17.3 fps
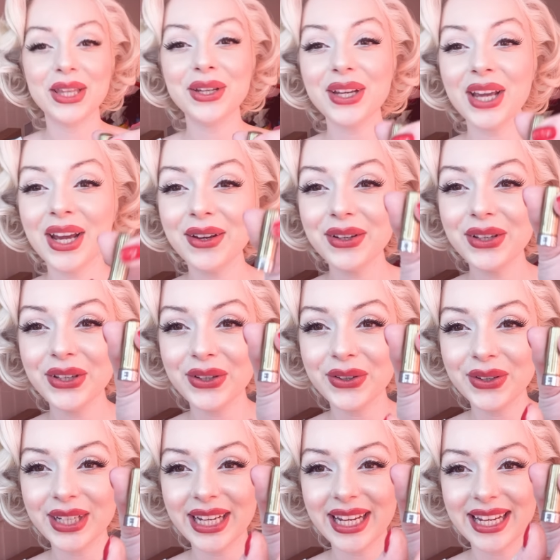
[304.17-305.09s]
look how
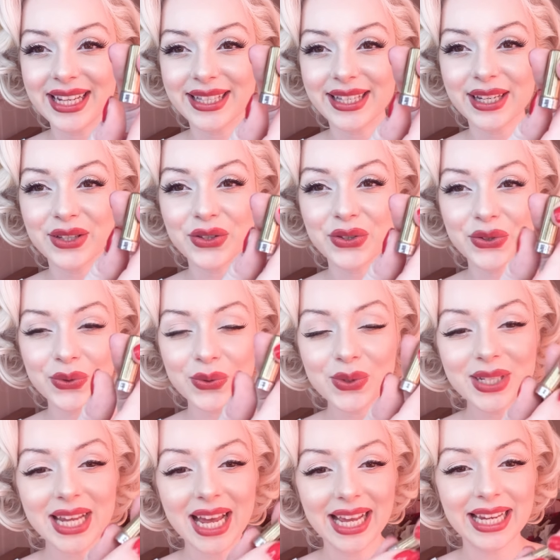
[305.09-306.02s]
cute it is. It's
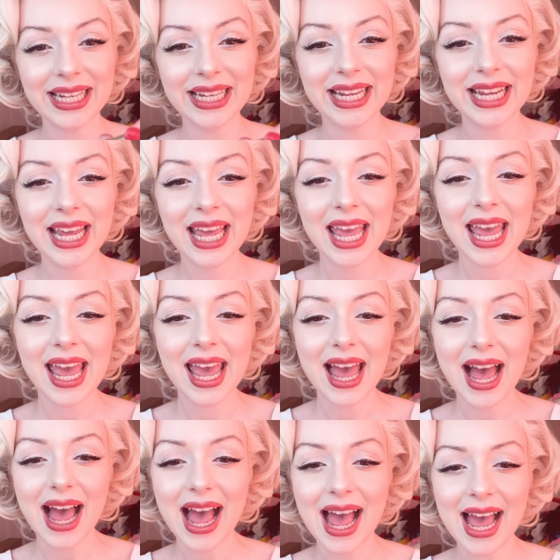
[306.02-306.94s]
so tiny.
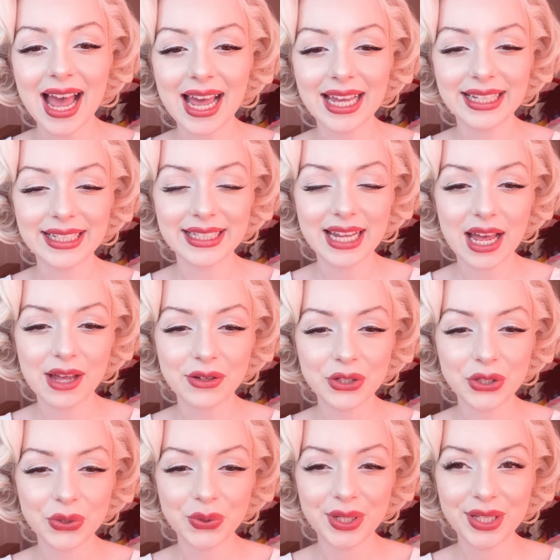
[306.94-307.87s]
And I'll
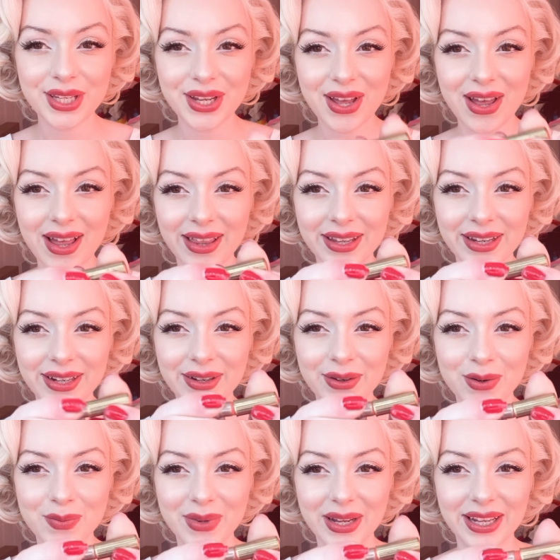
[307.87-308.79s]
show you the color.
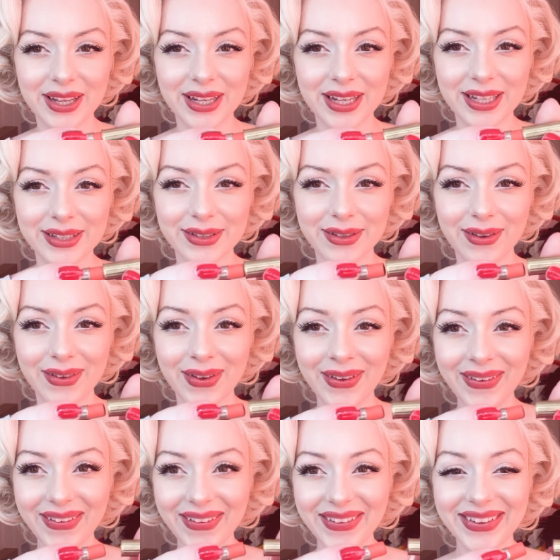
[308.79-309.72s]
Oh my goodness.
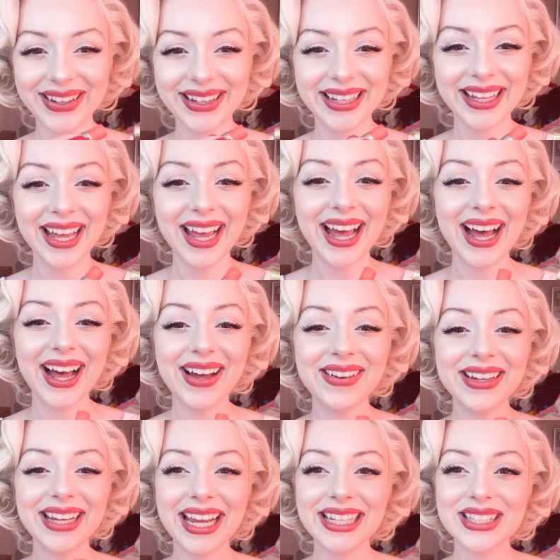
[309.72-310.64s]
Oh,
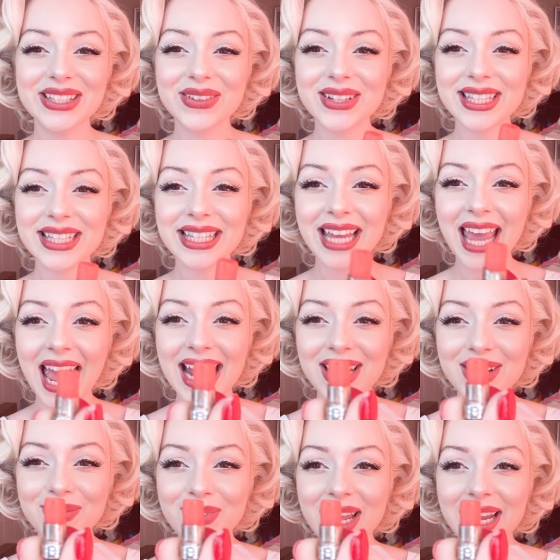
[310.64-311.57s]
okay. So it's kind
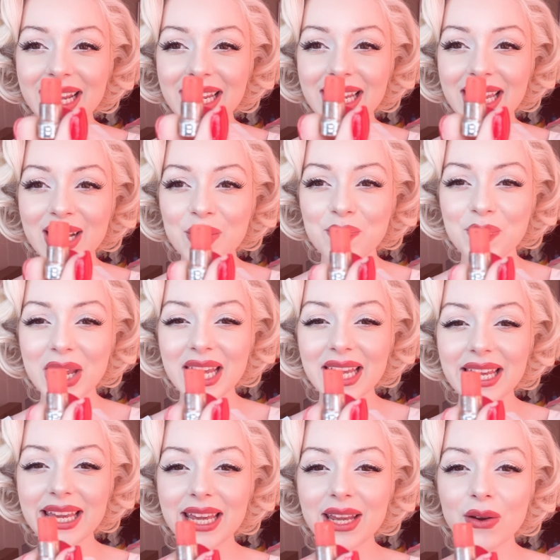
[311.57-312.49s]
of like a kind of
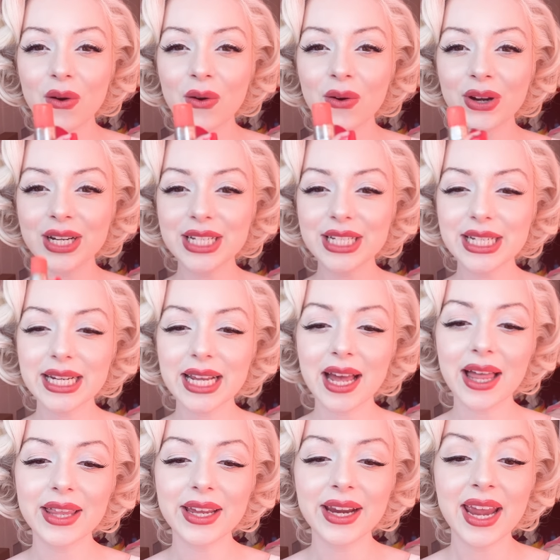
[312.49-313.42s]
pinky orangey
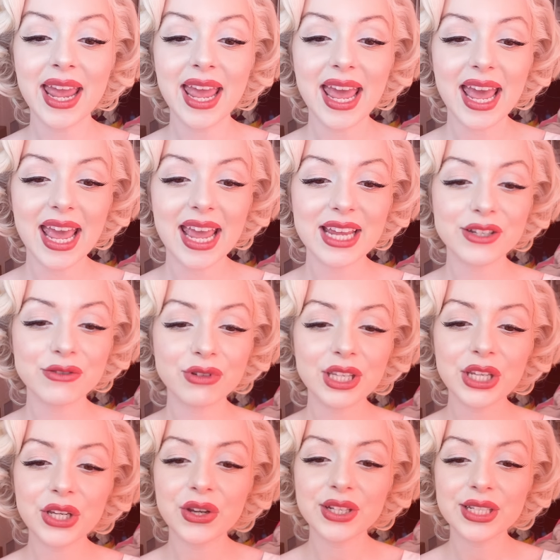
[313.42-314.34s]
color. It's
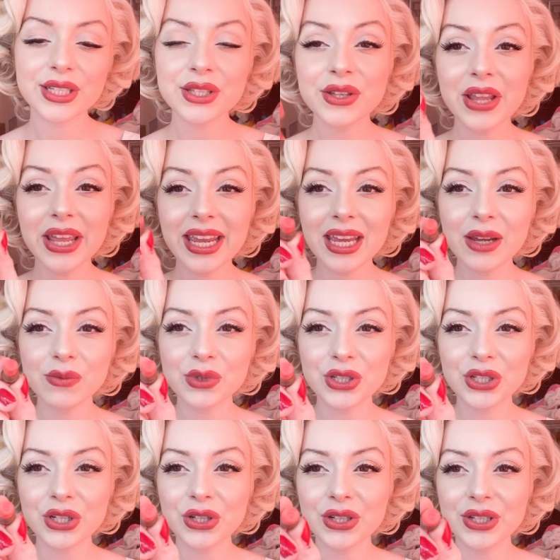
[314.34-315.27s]
really cute. It doesn't look like it
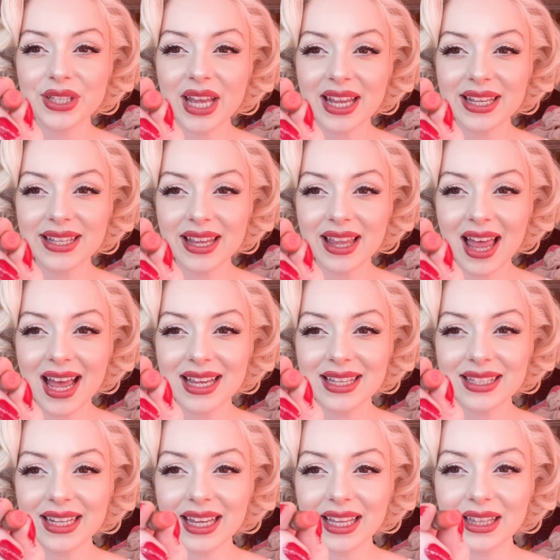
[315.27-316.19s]
was used. It still
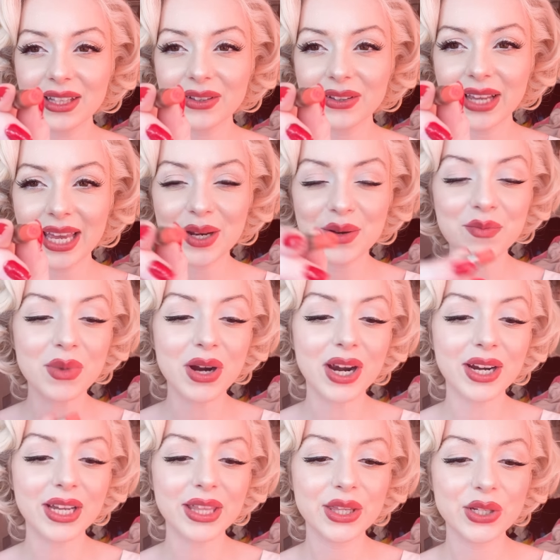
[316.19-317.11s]
has like a little kind of
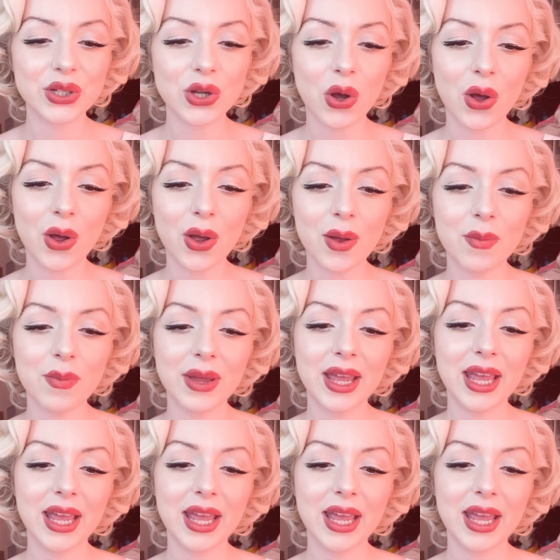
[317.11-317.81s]
mark at the top.